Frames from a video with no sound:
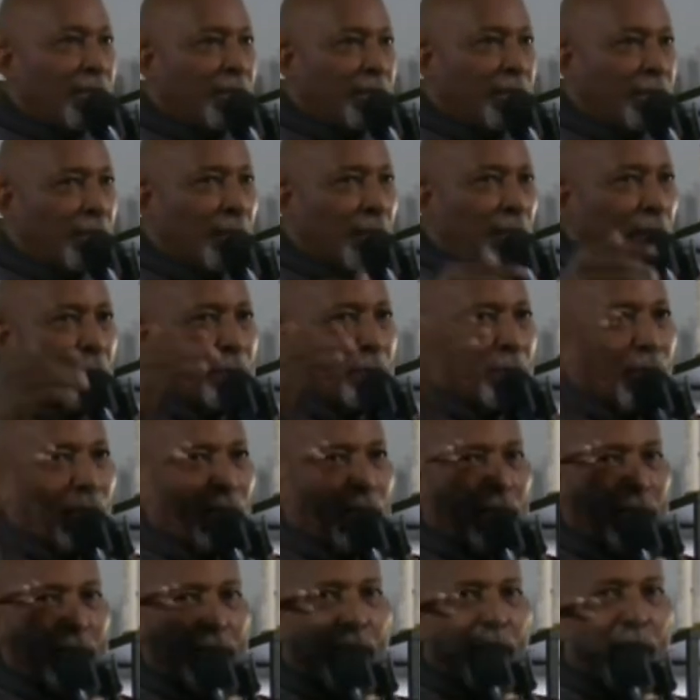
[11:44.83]
So I'm
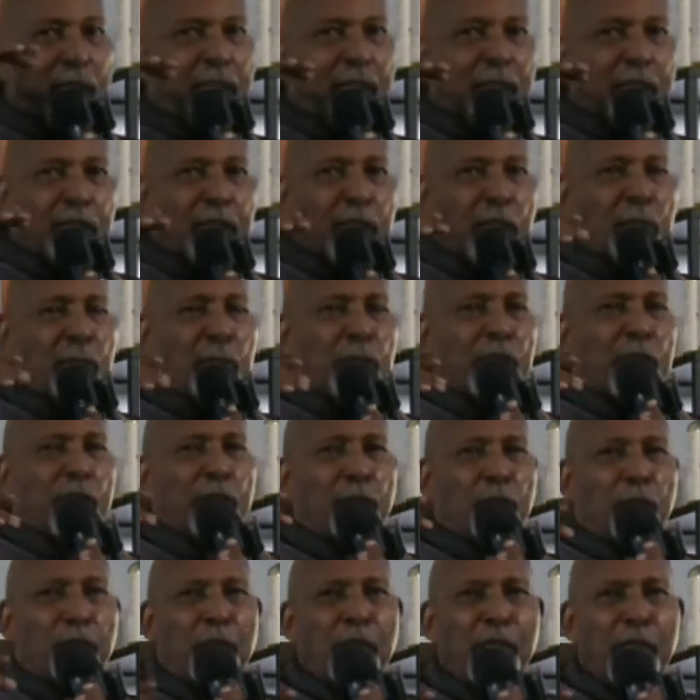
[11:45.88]
trying to tell you something because
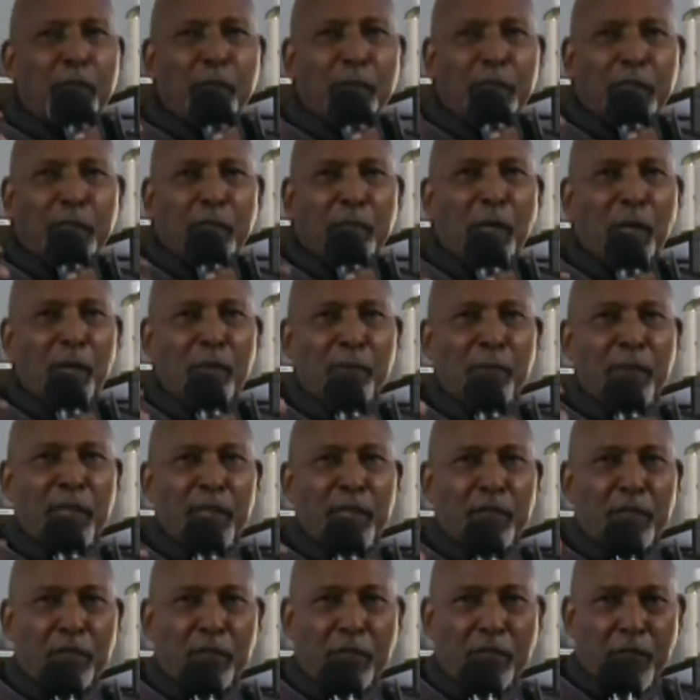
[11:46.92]
freedom is about
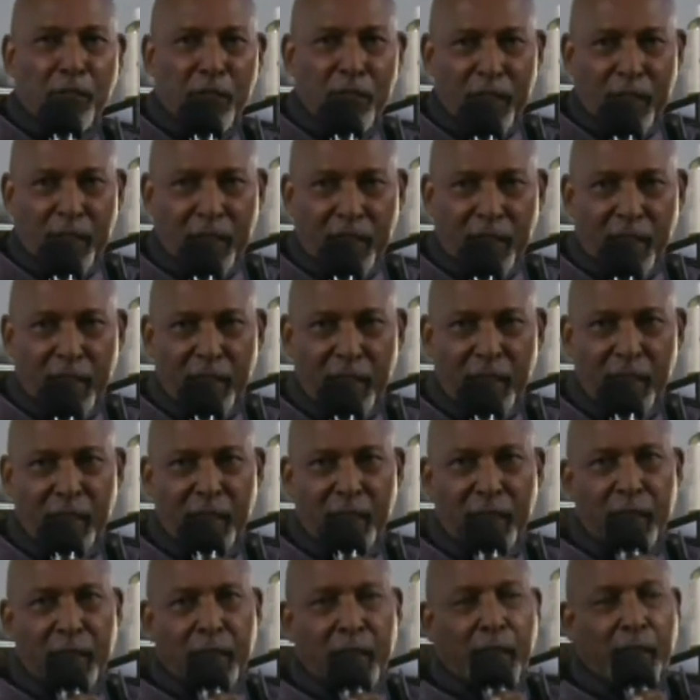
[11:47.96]
being free,
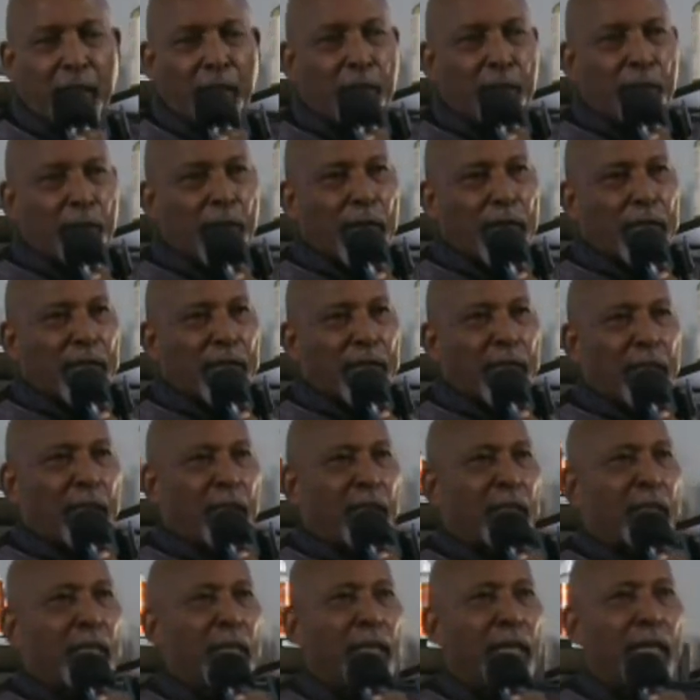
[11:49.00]
right?
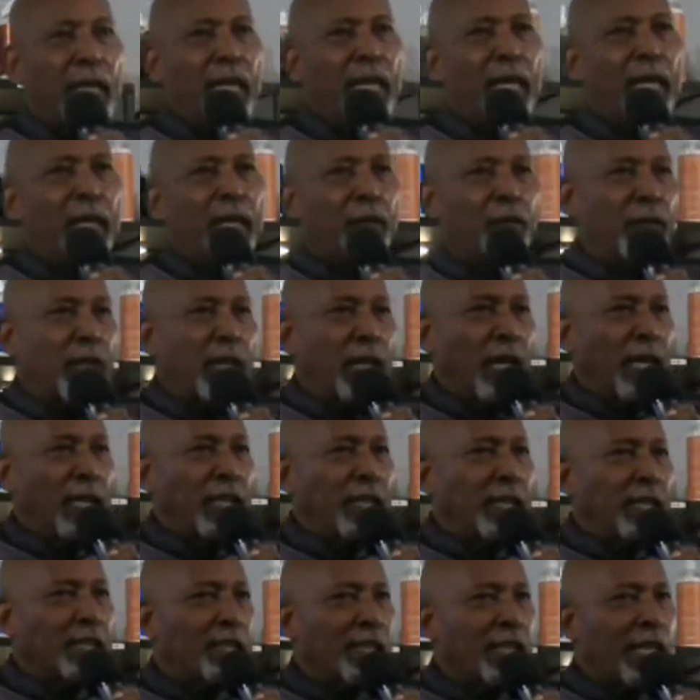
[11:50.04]
And if you
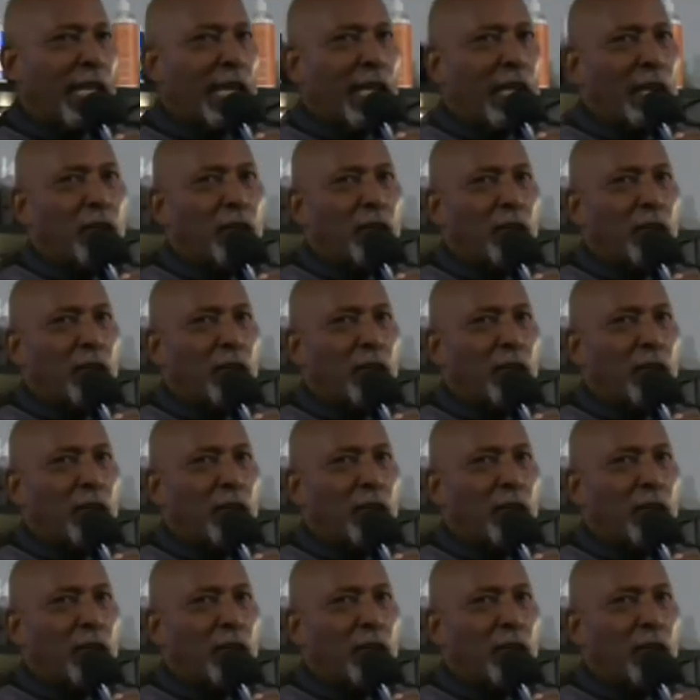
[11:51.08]
understand